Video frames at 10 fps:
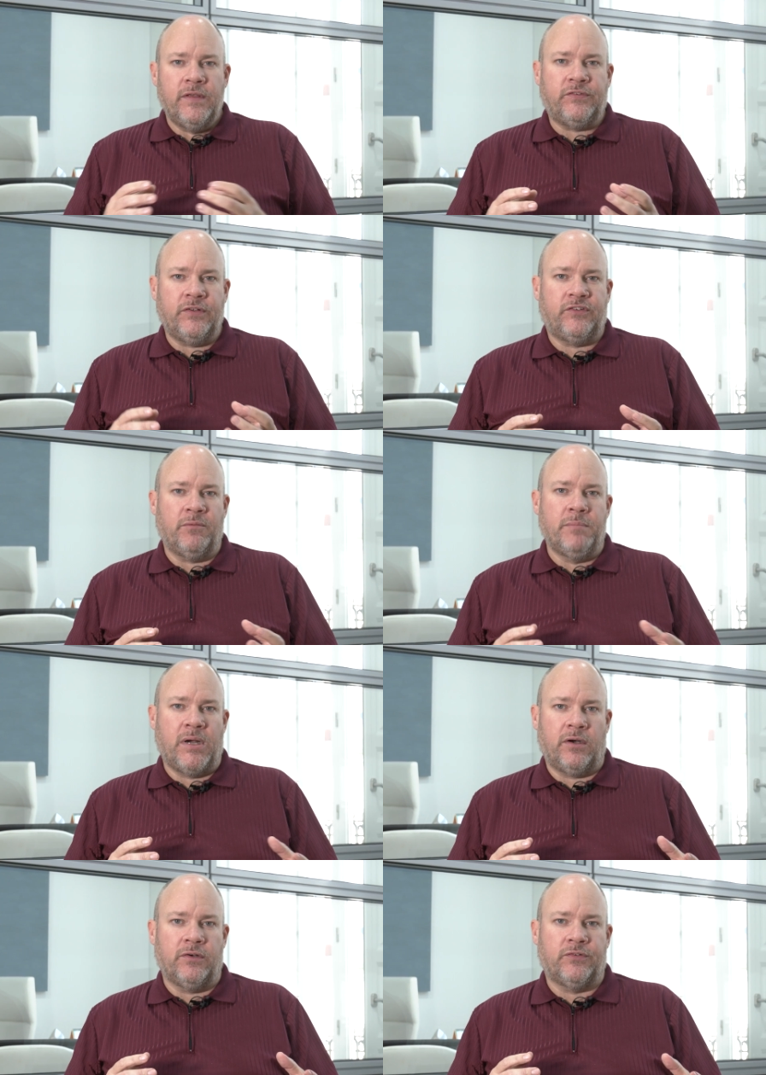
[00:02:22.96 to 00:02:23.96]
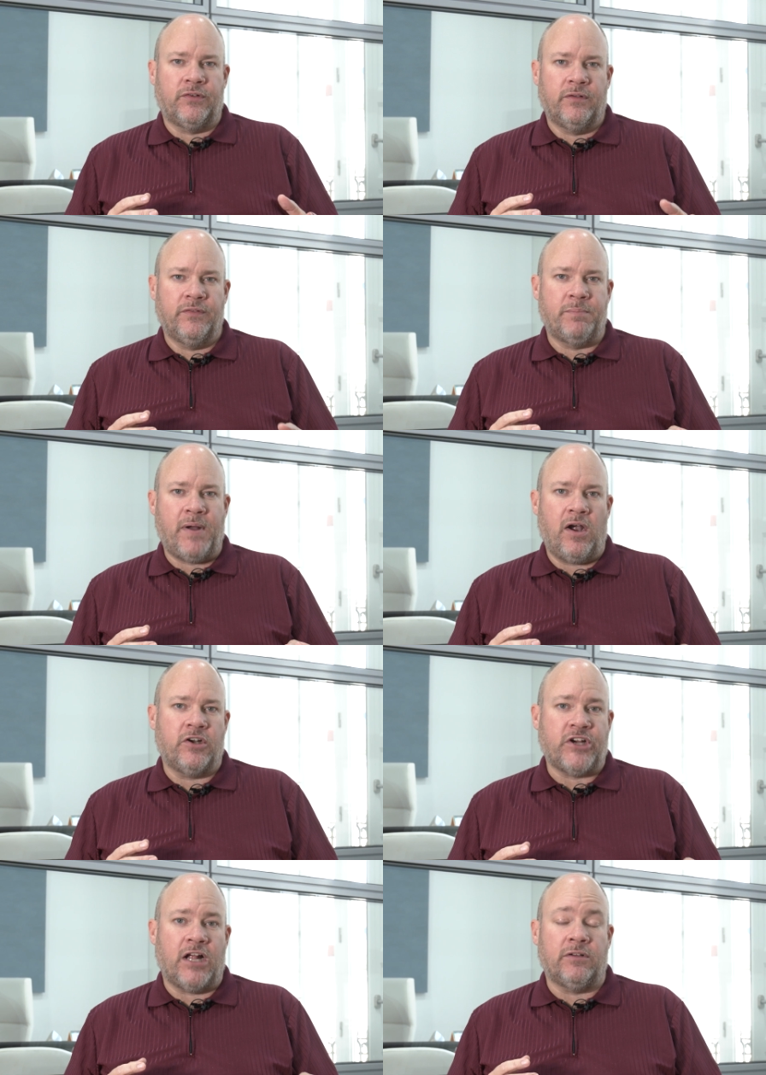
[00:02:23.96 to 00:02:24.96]
This system mirrors the
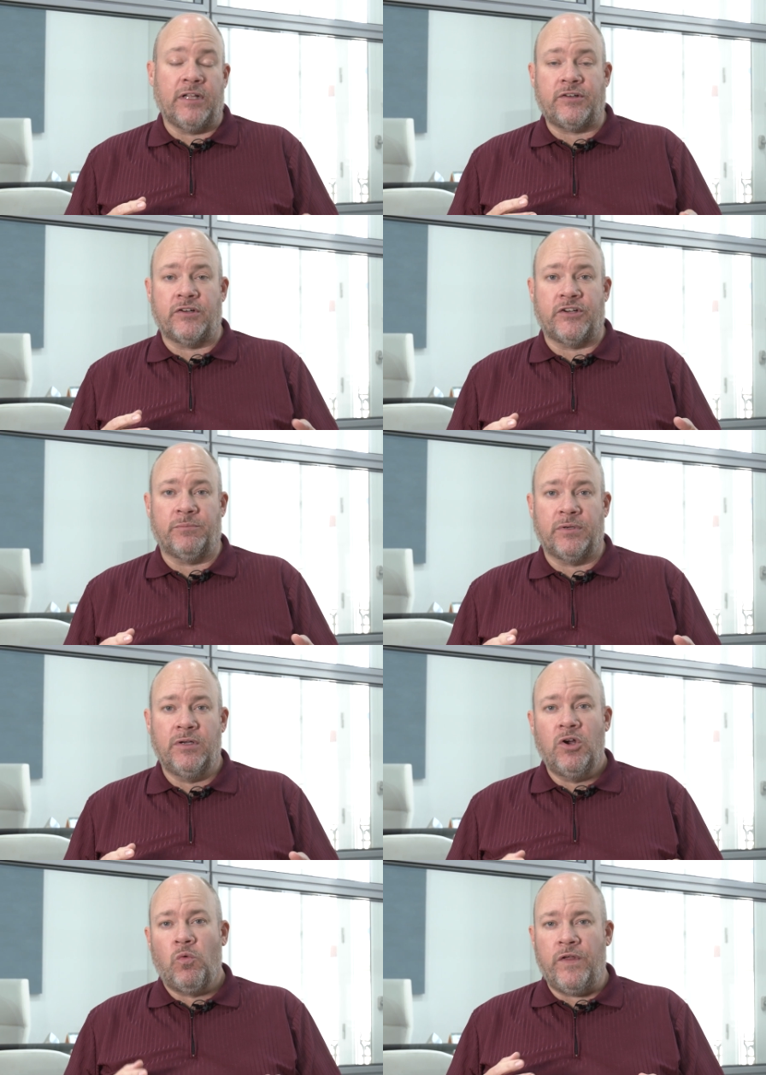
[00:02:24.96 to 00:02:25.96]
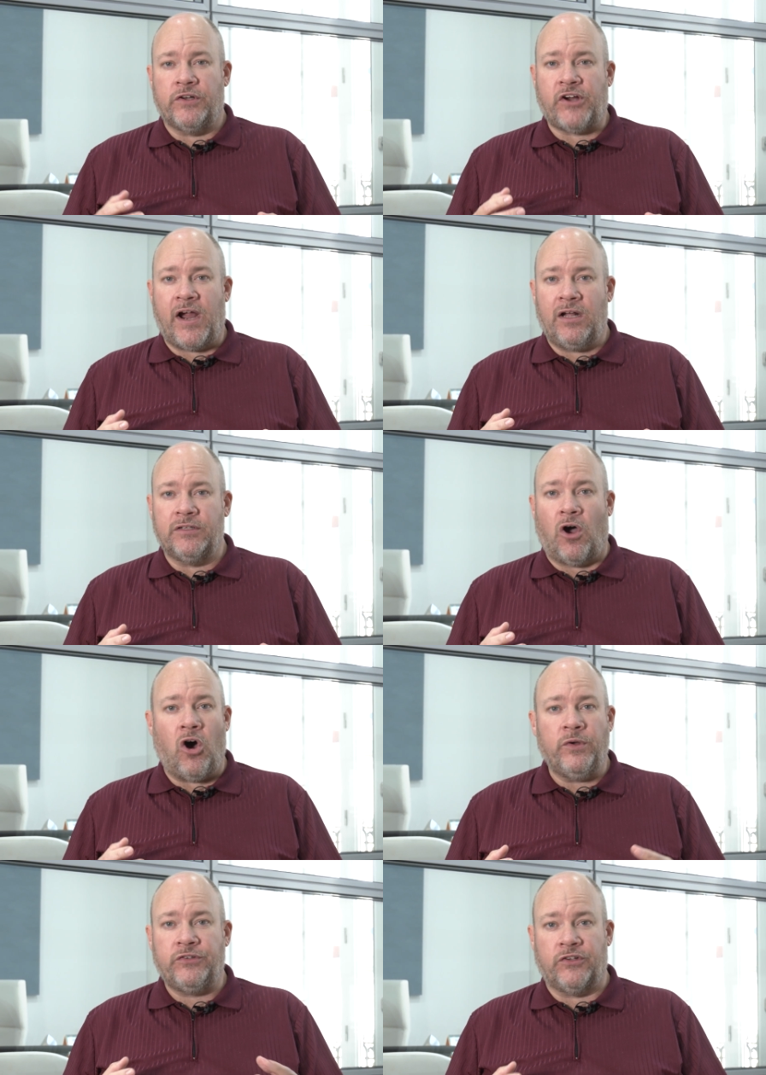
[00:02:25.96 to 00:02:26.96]
parent-child relationship, where the child
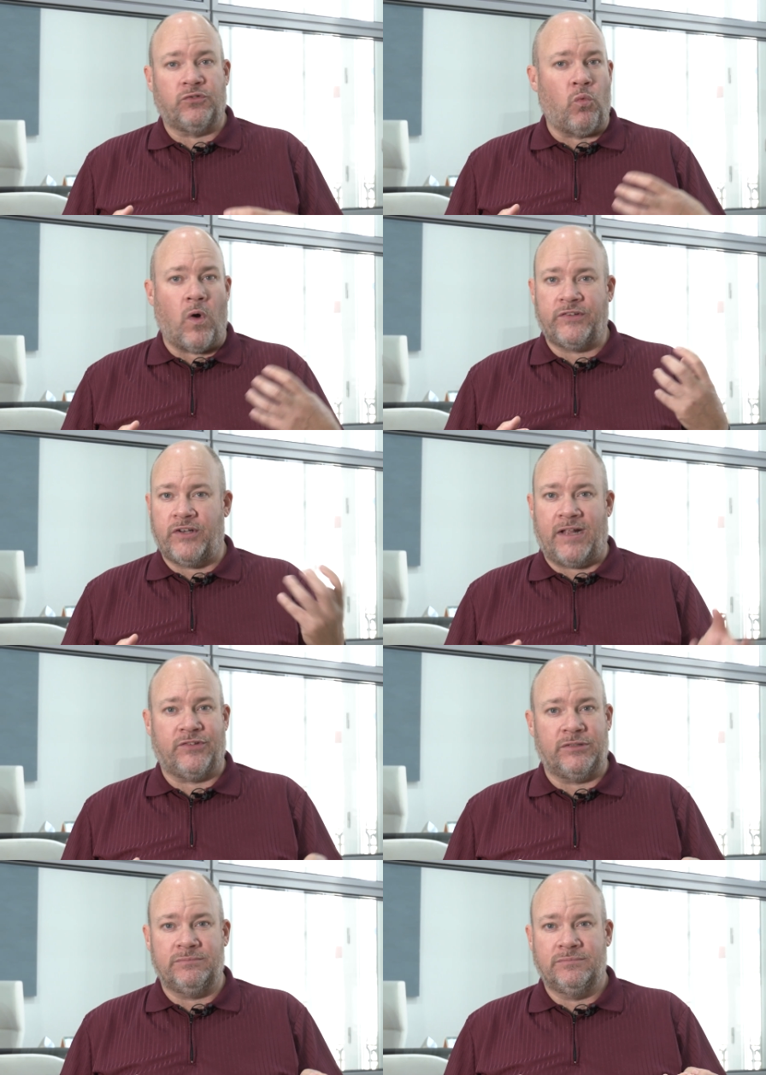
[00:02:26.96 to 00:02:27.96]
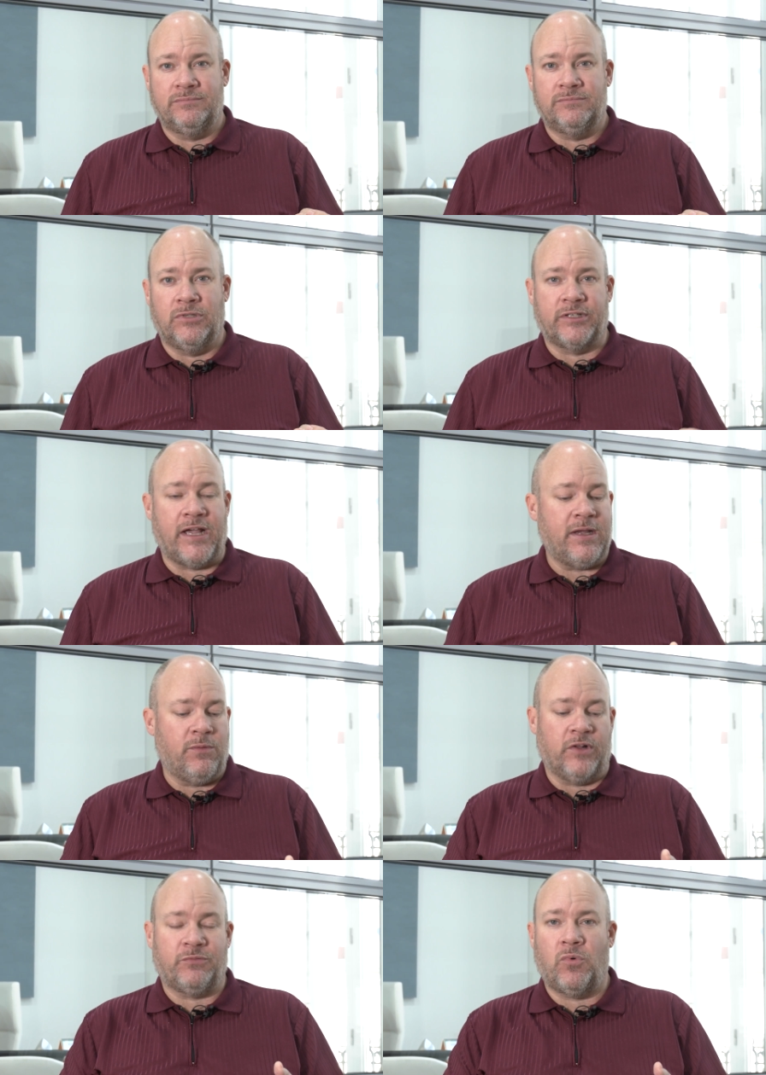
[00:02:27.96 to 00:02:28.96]
always just wants an answer. Okay,
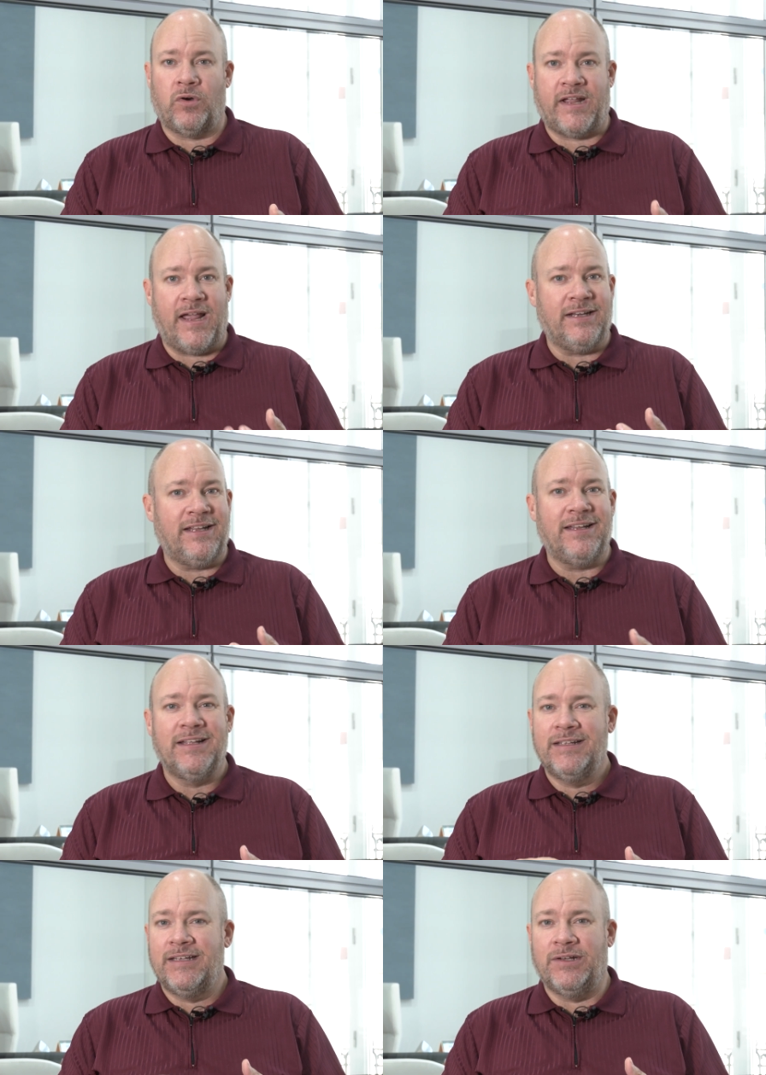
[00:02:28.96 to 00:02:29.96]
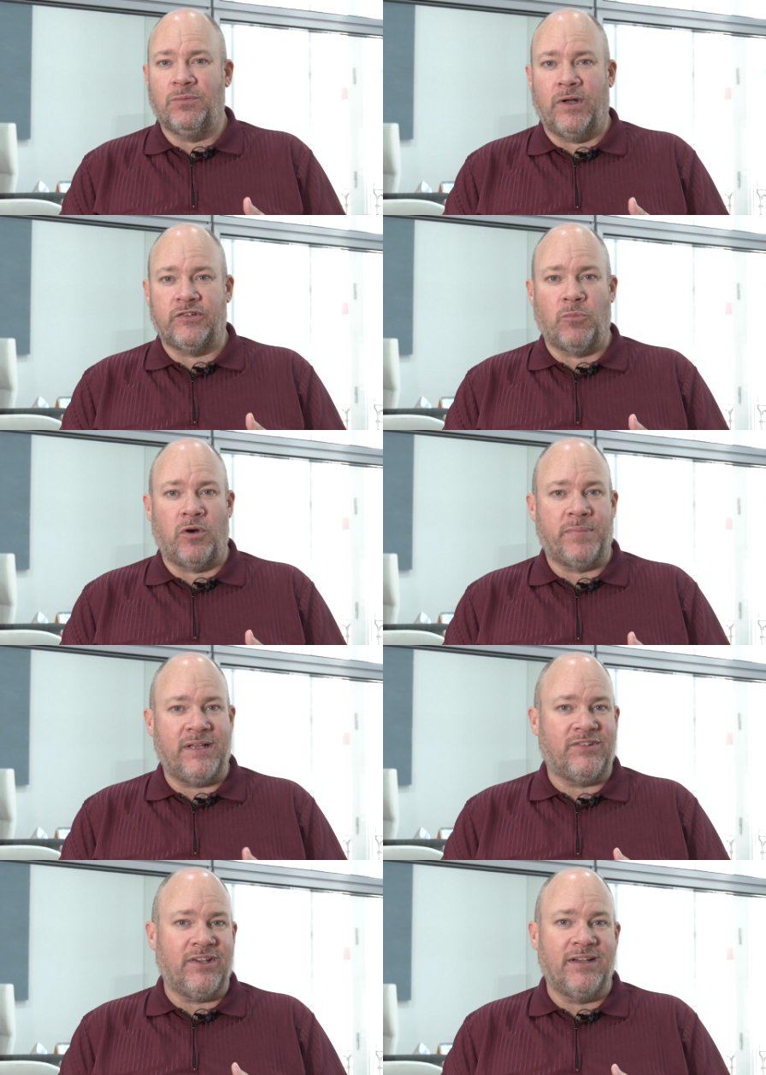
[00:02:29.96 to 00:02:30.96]
it wants more candy, it wants more
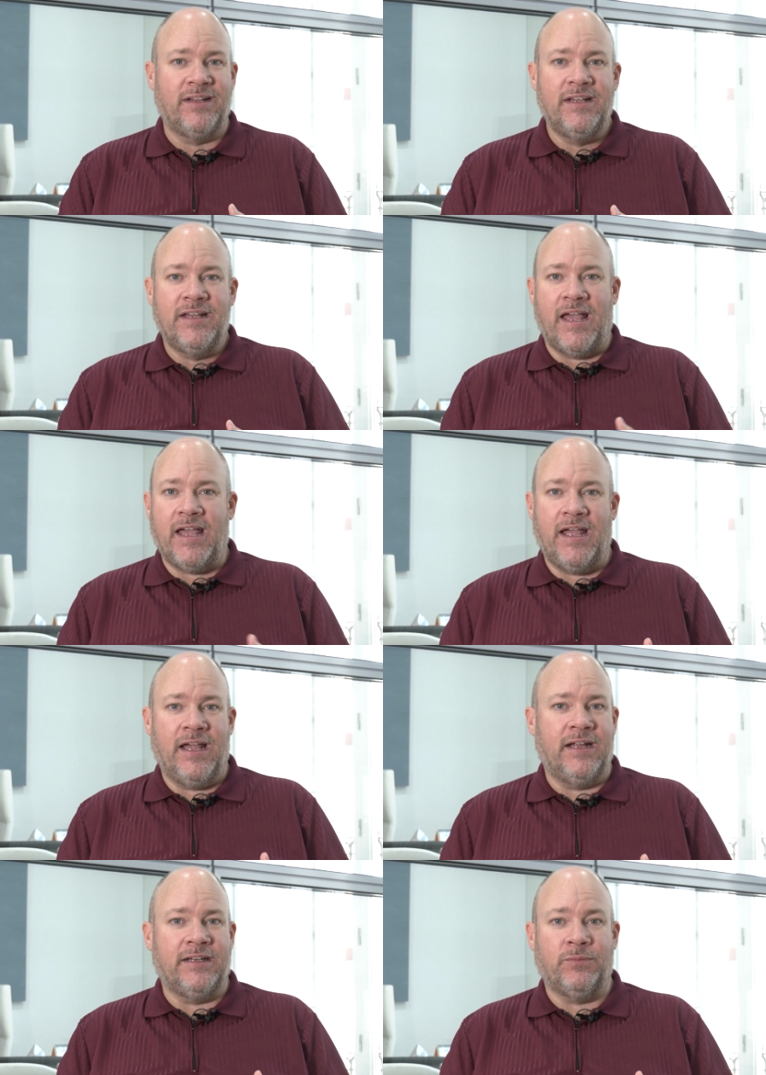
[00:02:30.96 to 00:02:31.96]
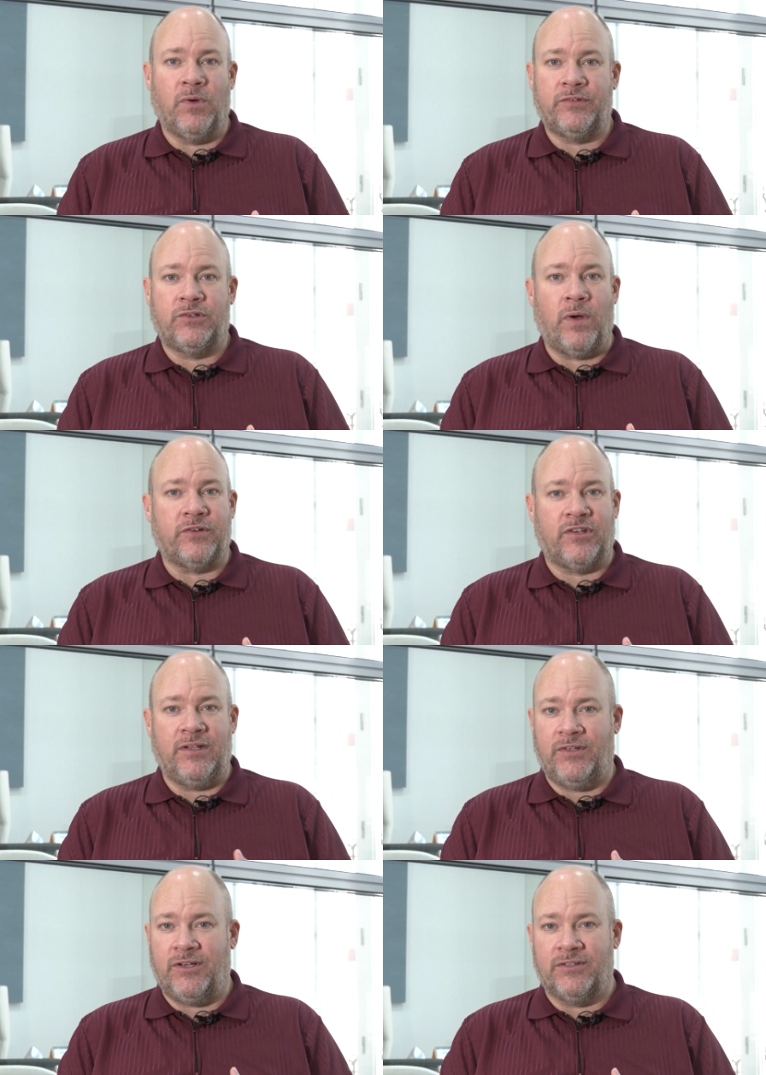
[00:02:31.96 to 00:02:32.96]
pizza, and it wants to watch
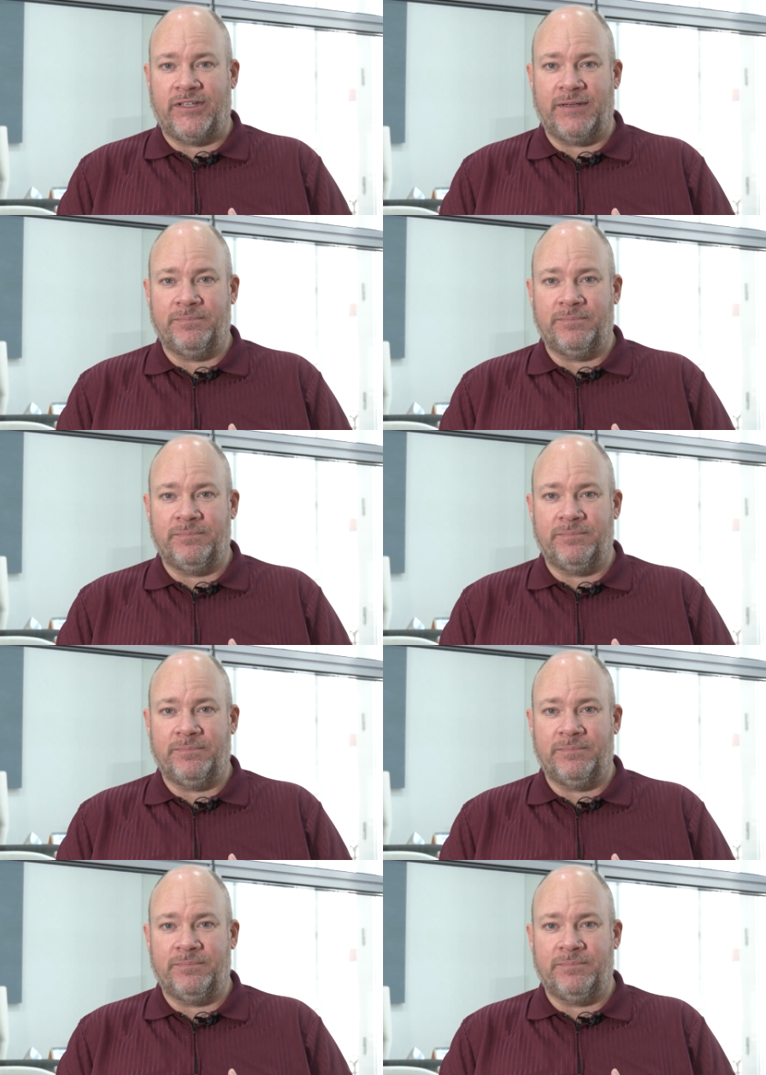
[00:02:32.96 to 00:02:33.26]
TV all day.